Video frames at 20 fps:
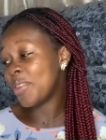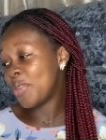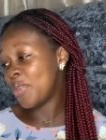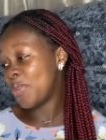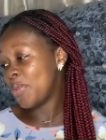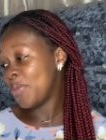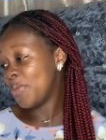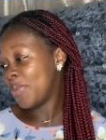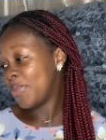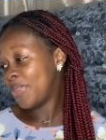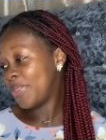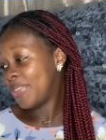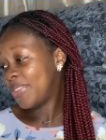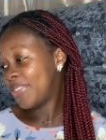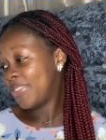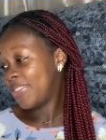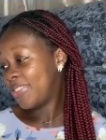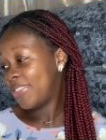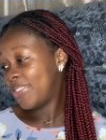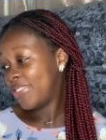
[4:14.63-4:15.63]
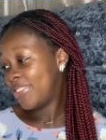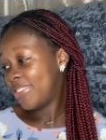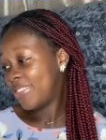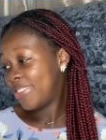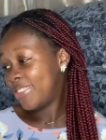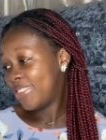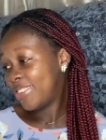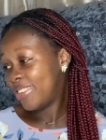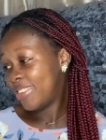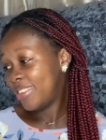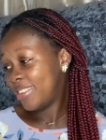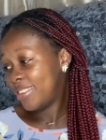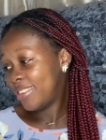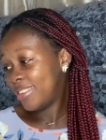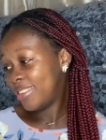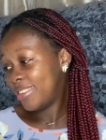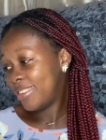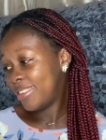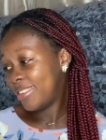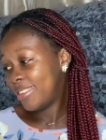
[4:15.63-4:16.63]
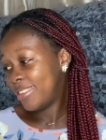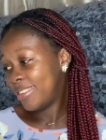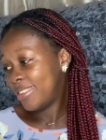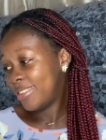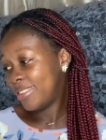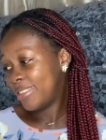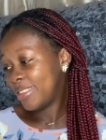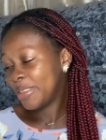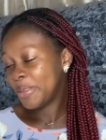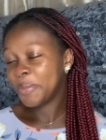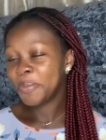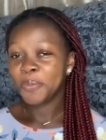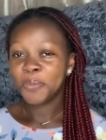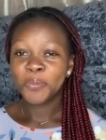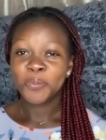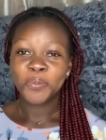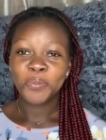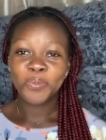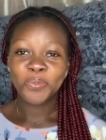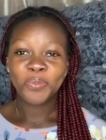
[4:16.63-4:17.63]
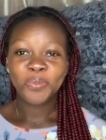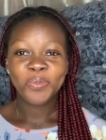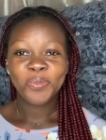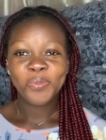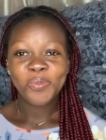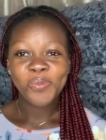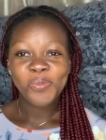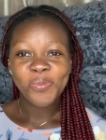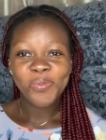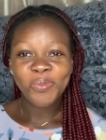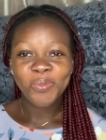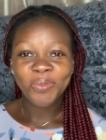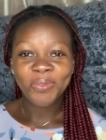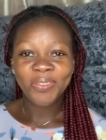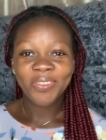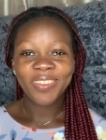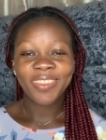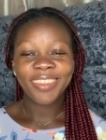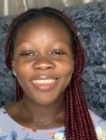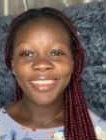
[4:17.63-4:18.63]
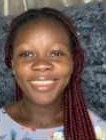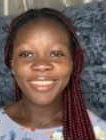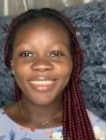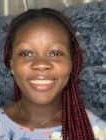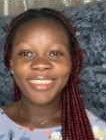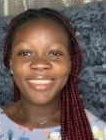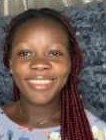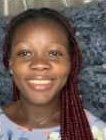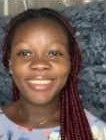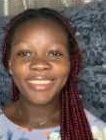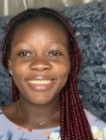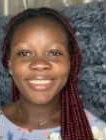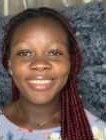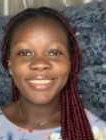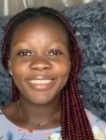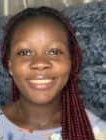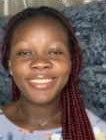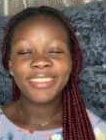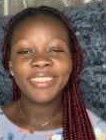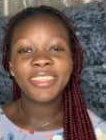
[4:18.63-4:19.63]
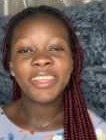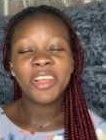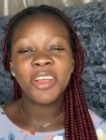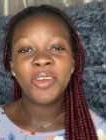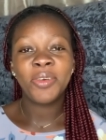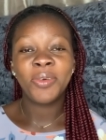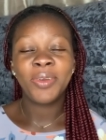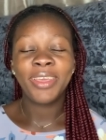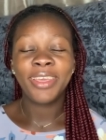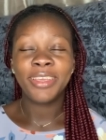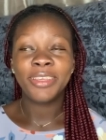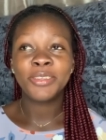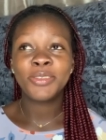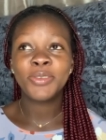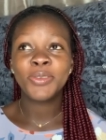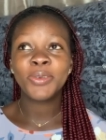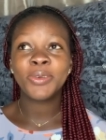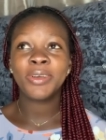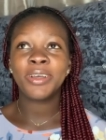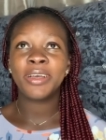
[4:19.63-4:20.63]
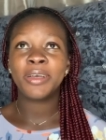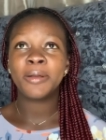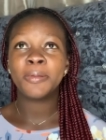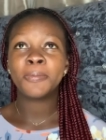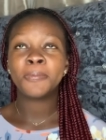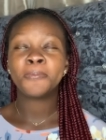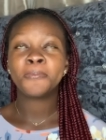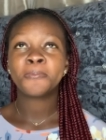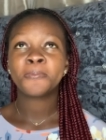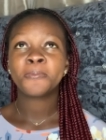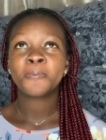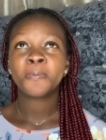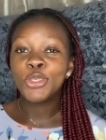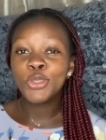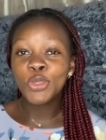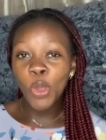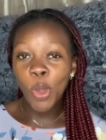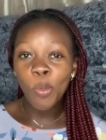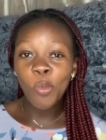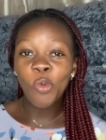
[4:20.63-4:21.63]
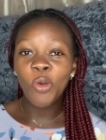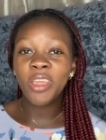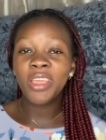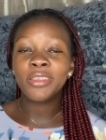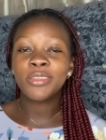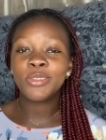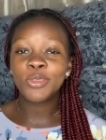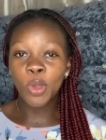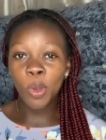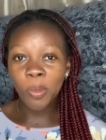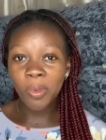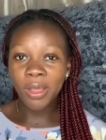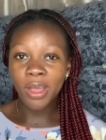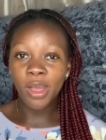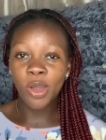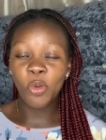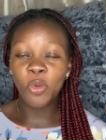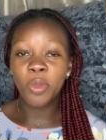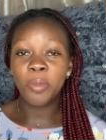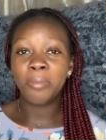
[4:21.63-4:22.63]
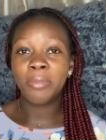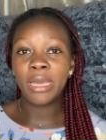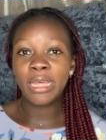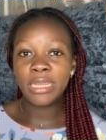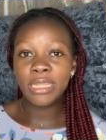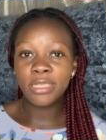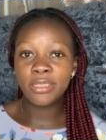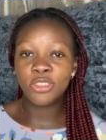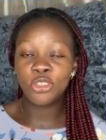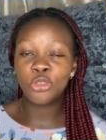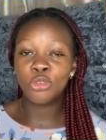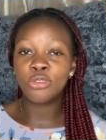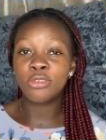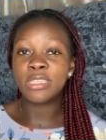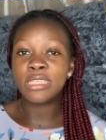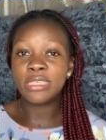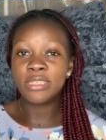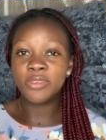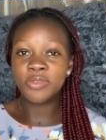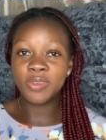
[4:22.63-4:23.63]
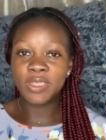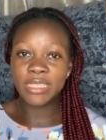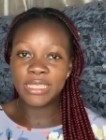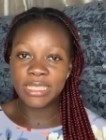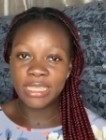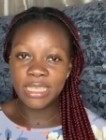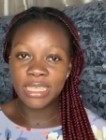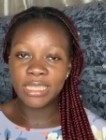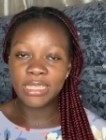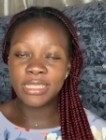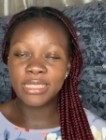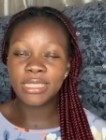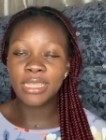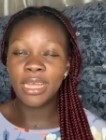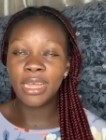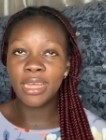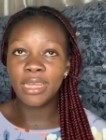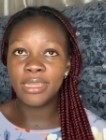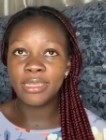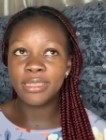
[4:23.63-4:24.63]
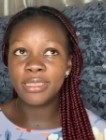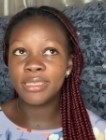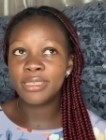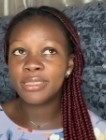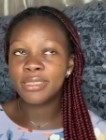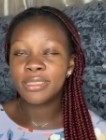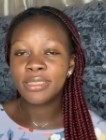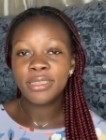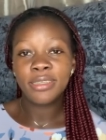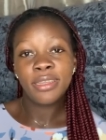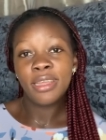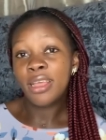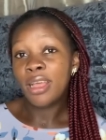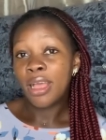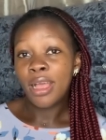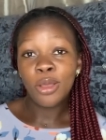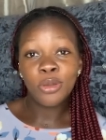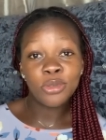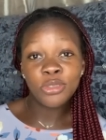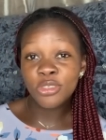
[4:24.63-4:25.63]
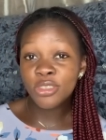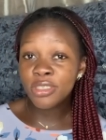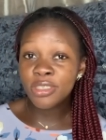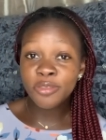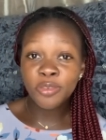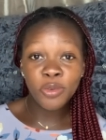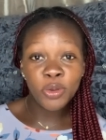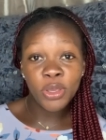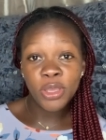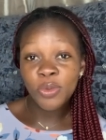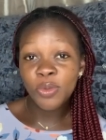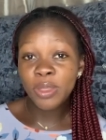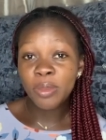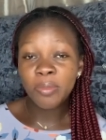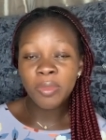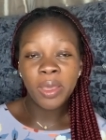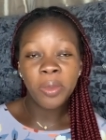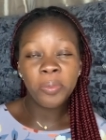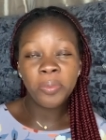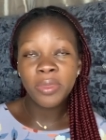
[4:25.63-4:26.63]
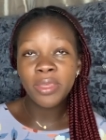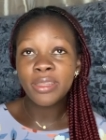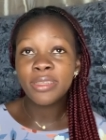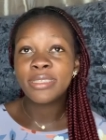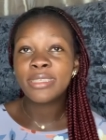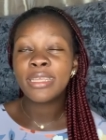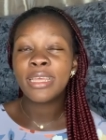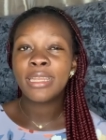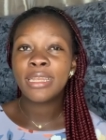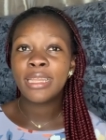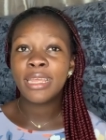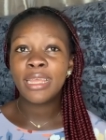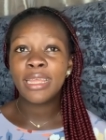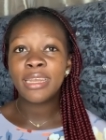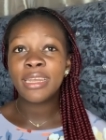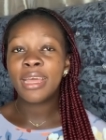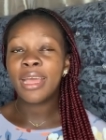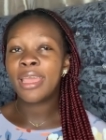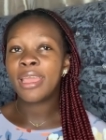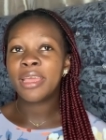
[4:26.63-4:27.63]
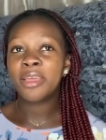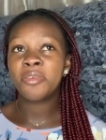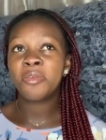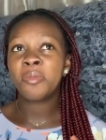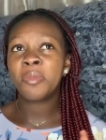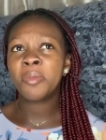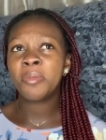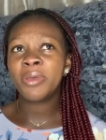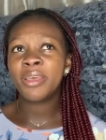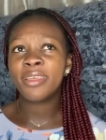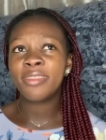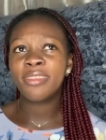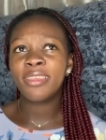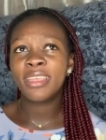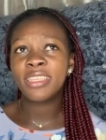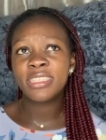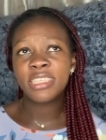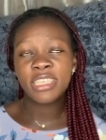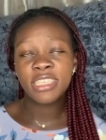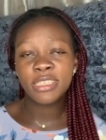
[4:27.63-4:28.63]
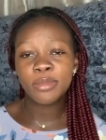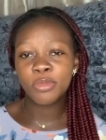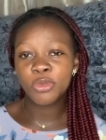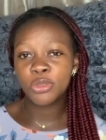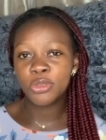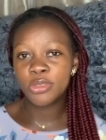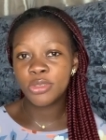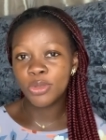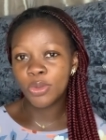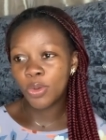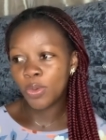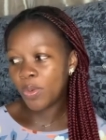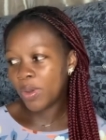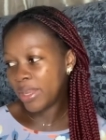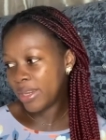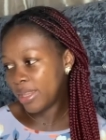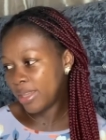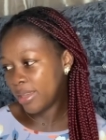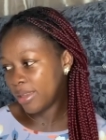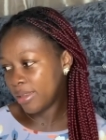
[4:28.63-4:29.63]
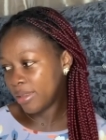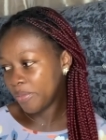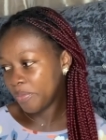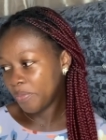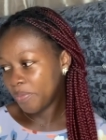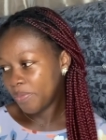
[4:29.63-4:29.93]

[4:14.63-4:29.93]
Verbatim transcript: Do you? I'm listening. I want to know what, is, what you're talking about okay so um some way somehow we managed to see reasons and i was just flowing with my pills, and then i can remember i think six months or one year